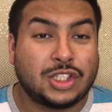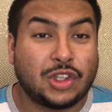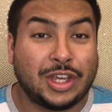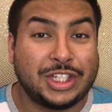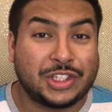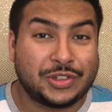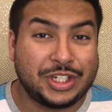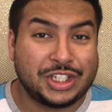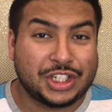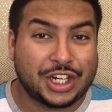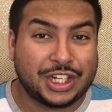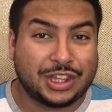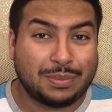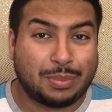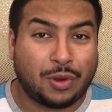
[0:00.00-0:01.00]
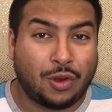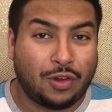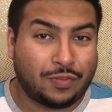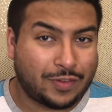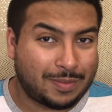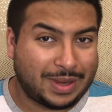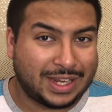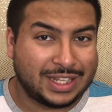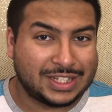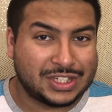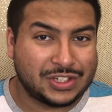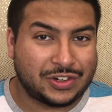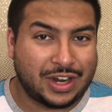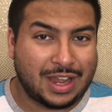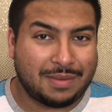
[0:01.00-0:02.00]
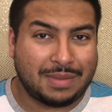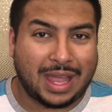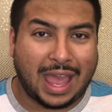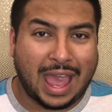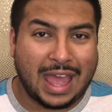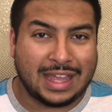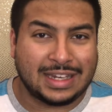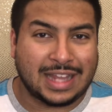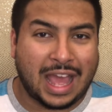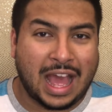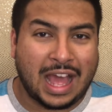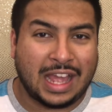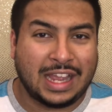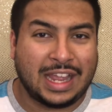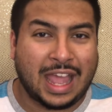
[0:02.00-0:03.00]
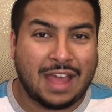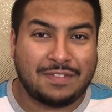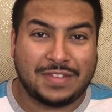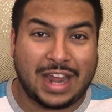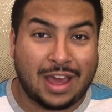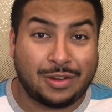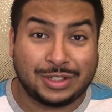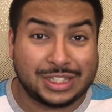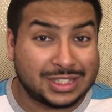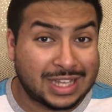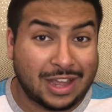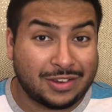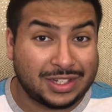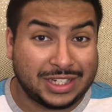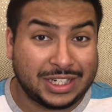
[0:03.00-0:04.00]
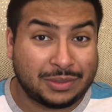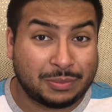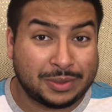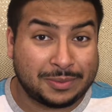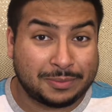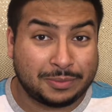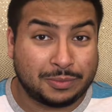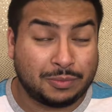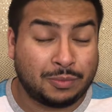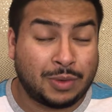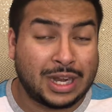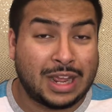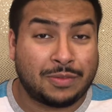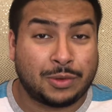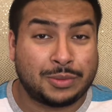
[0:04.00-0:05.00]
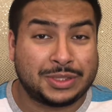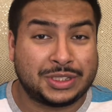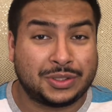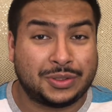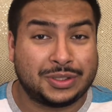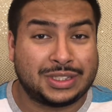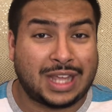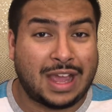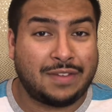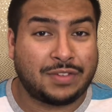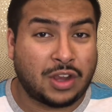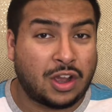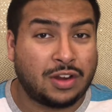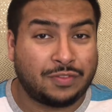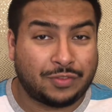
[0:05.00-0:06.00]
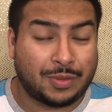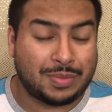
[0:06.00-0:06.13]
I screenshotted the poll from my Instagram, and I have now just calculated whatever results have gone from